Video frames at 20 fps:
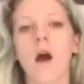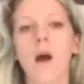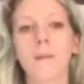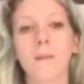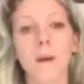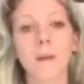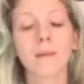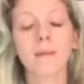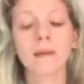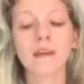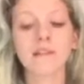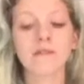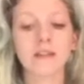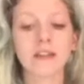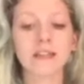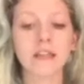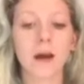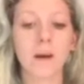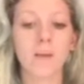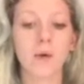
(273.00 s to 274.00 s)
I'll probably
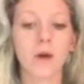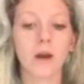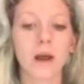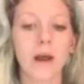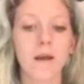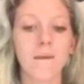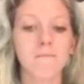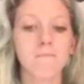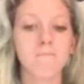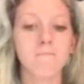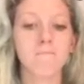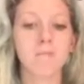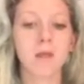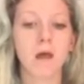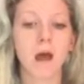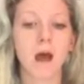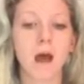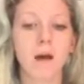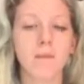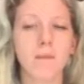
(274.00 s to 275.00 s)
read up on it.
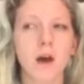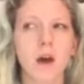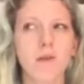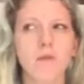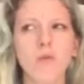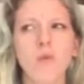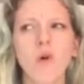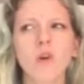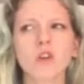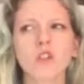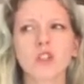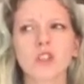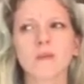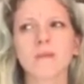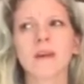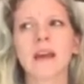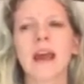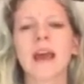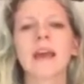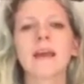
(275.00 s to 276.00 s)
I've watched some
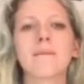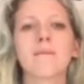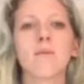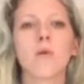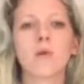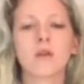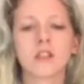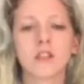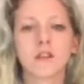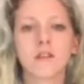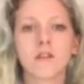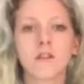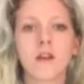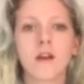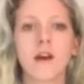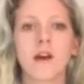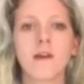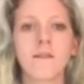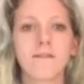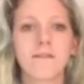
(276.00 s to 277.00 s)
Katie Morton
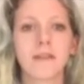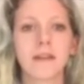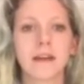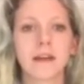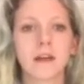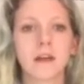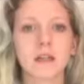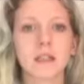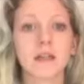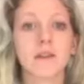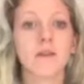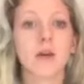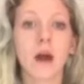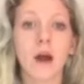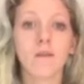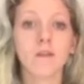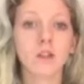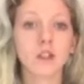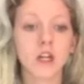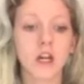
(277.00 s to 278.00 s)
videos. If you
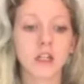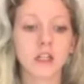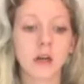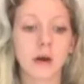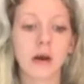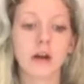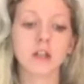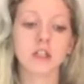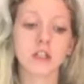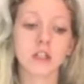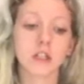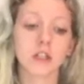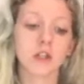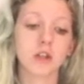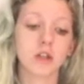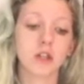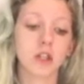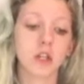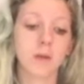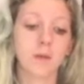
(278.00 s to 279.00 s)
haven't checked her out, she's a
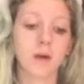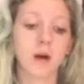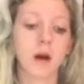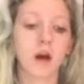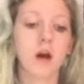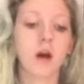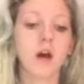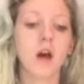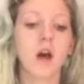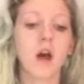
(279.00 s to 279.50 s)
YouTuber.